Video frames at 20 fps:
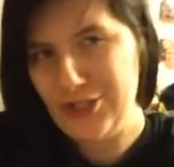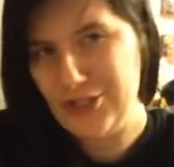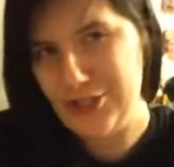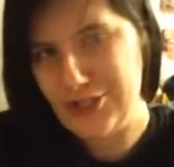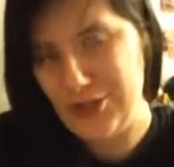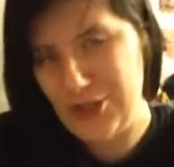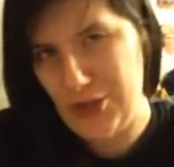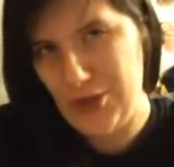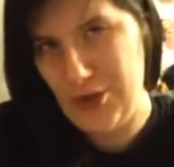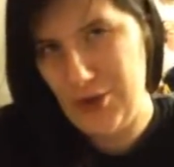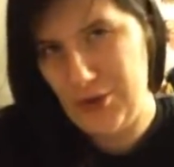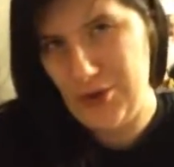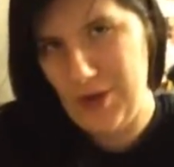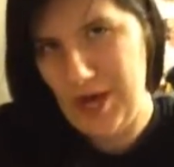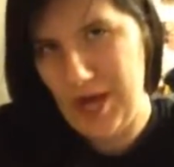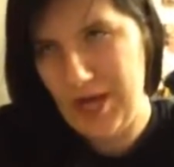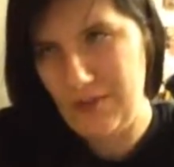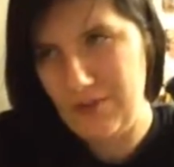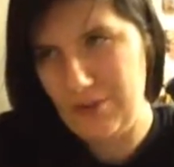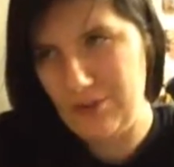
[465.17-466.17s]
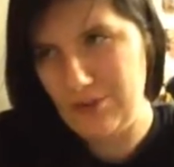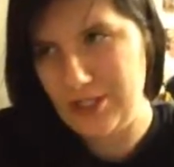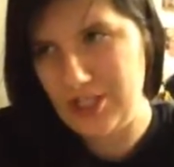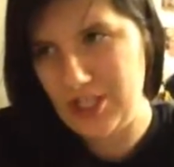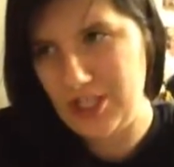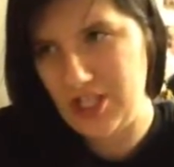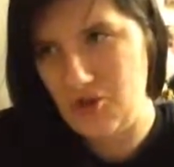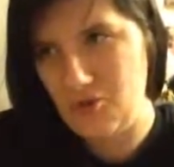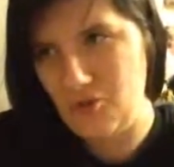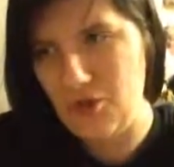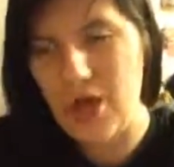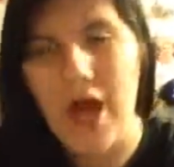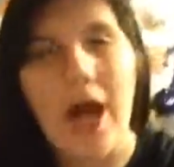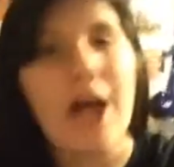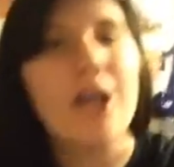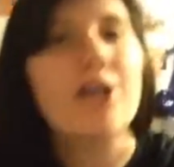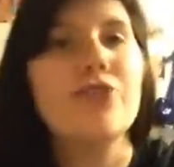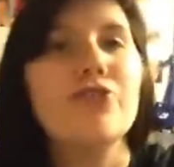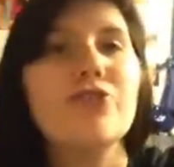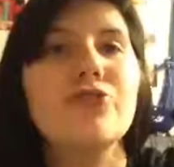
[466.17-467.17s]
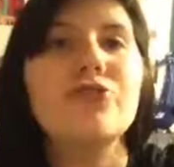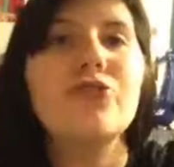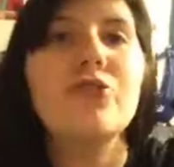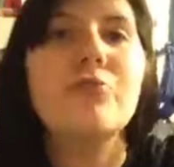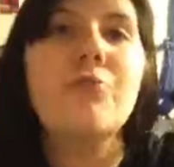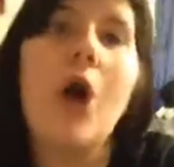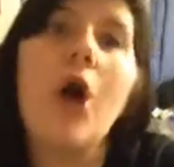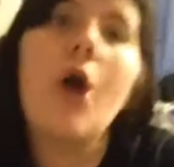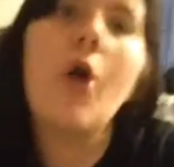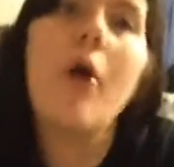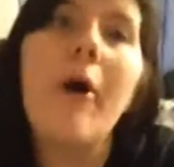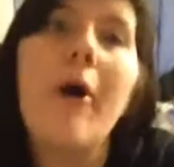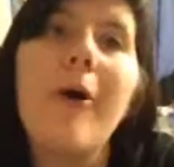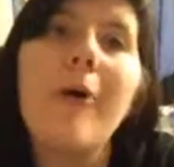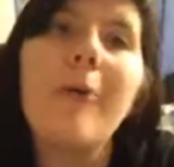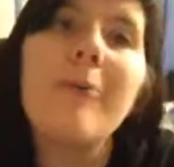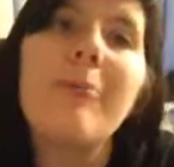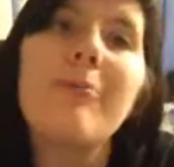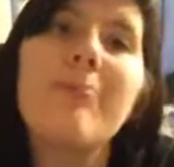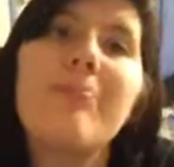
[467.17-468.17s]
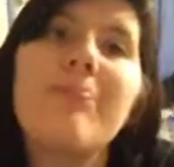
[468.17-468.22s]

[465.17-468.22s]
So, I will see you guys tomorrow.